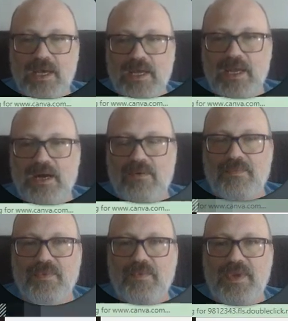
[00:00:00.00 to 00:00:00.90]
Now,
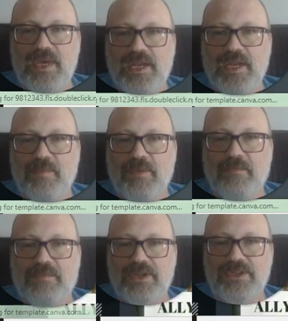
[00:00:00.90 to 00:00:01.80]
we end up with a
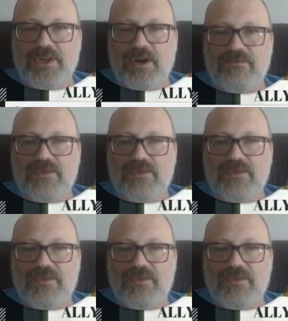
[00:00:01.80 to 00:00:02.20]
bunch of